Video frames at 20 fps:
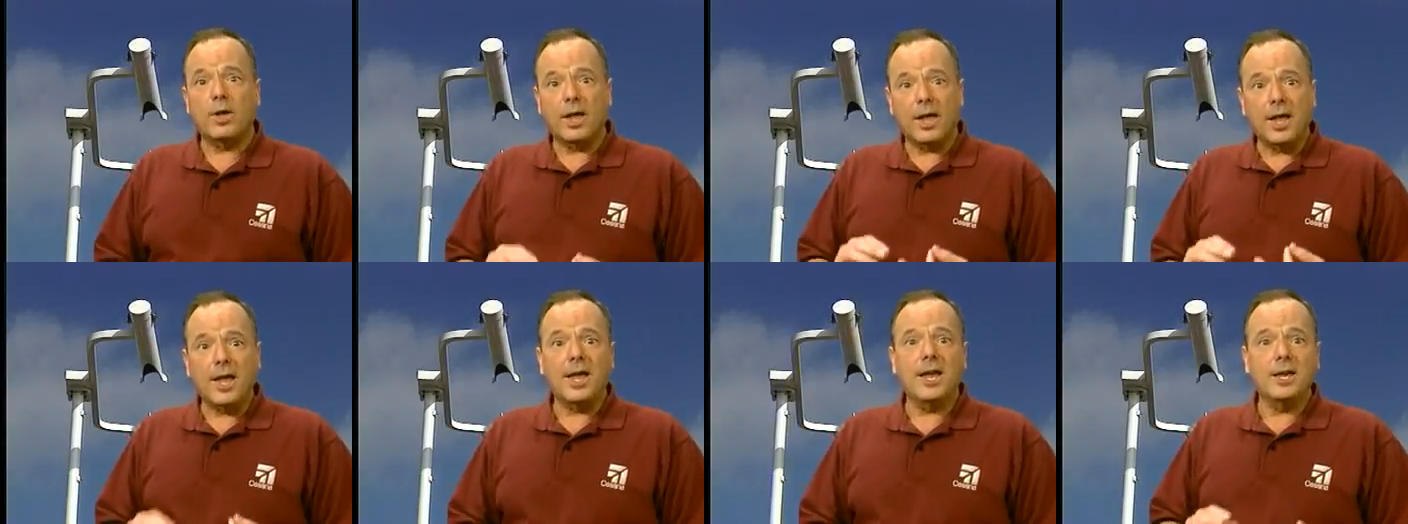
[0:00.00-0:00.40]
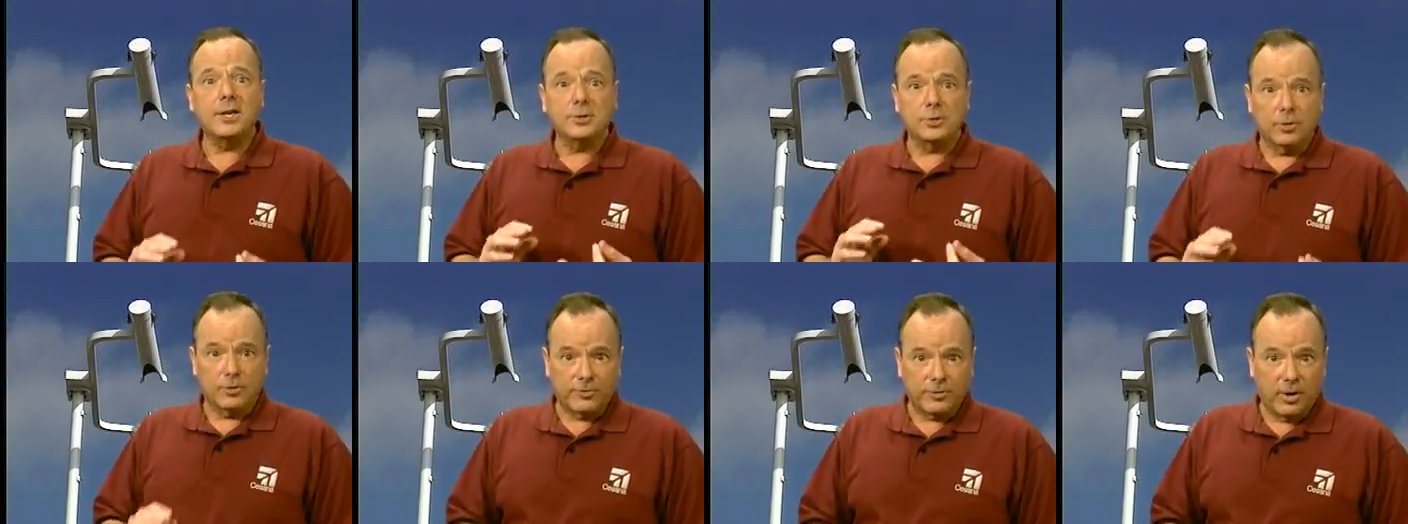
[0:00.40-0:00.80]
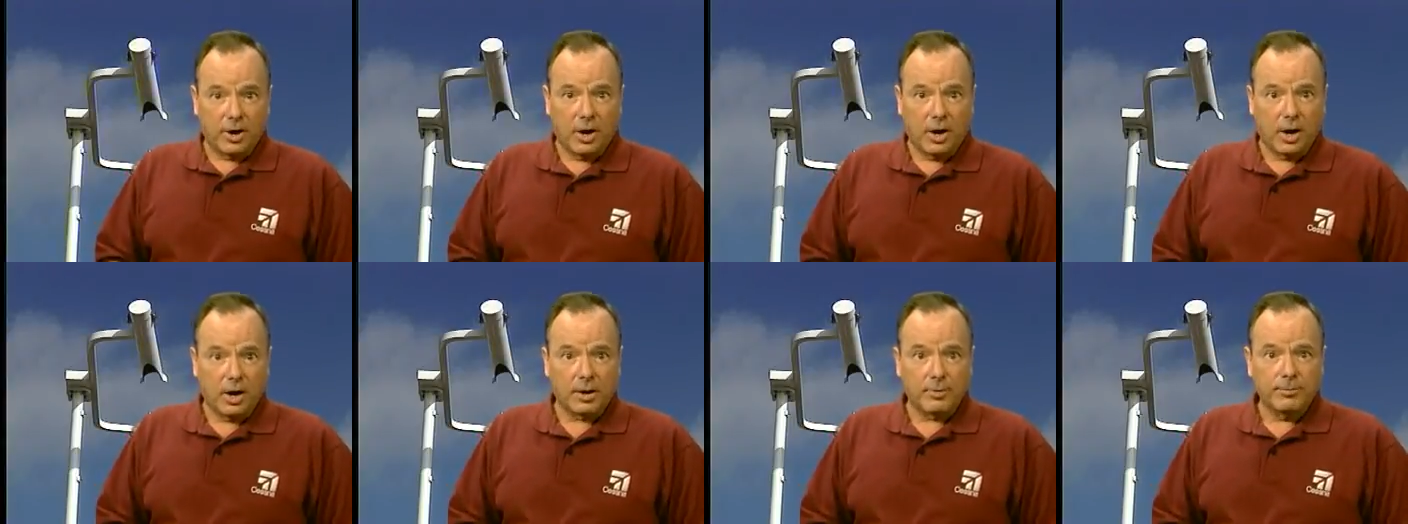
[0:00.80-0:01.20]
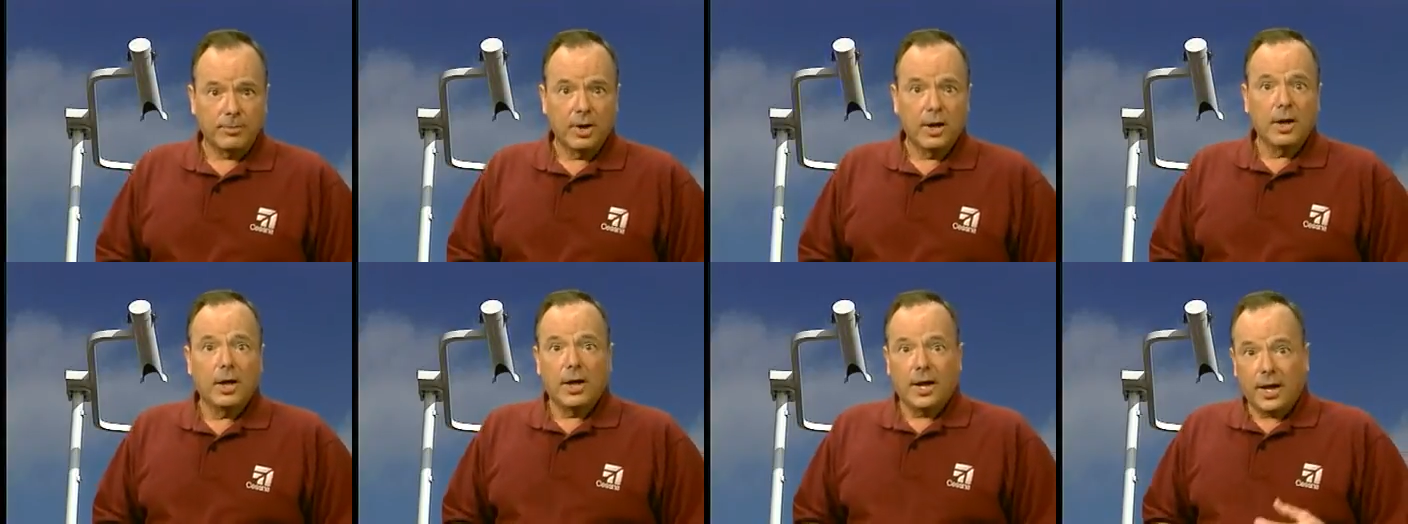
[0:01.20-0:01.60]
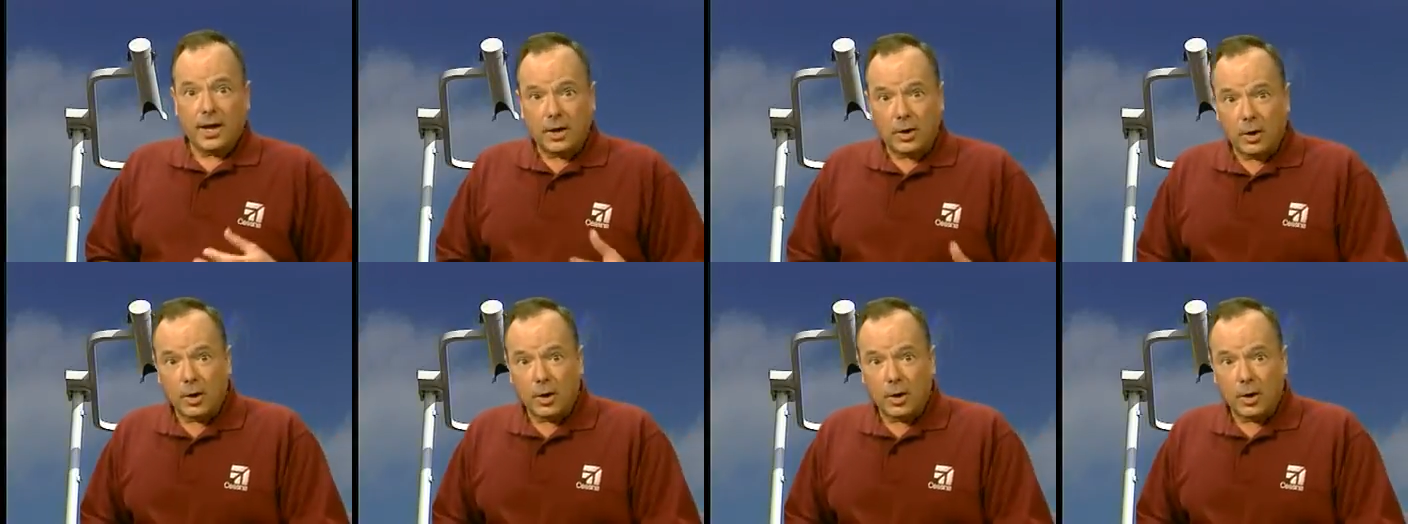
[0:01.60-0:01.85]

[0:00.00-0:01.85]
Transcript: haze, or fog. And